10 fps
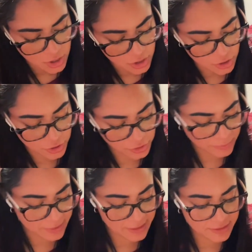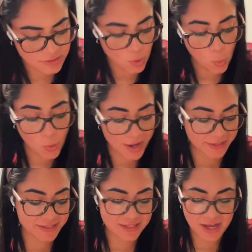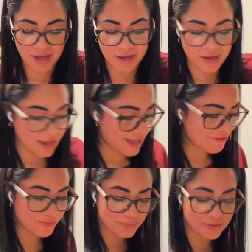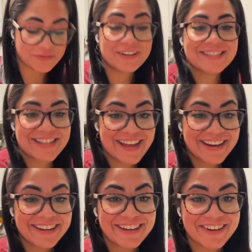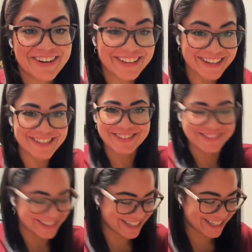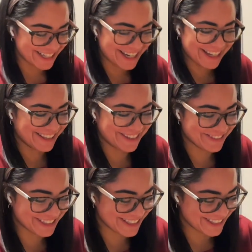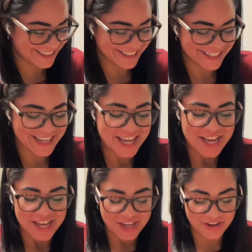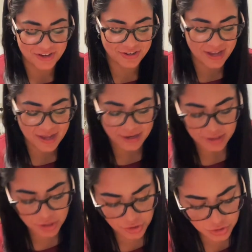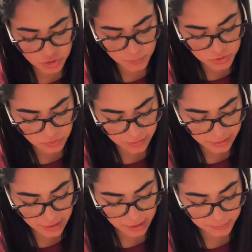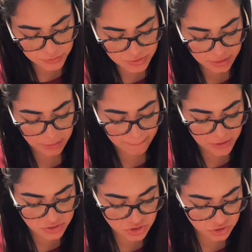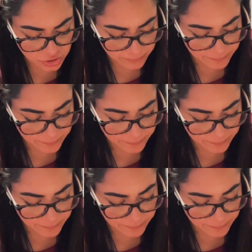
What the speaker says: You're gonna mix while it's hot. I have a perfect stand in here that is holding it. I love it. You're gonna add, you can use mozzarella. I'm using Monster.